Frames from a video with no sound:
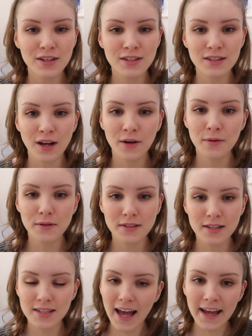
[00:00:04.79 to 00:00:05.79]
So
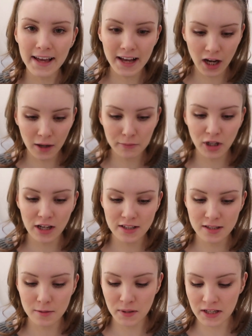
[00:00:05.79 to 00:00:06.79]
today I'm going
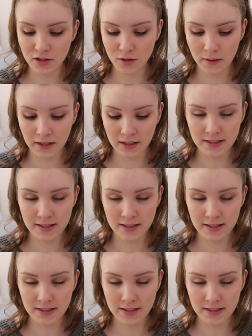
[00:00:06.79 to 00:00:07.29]
to be doing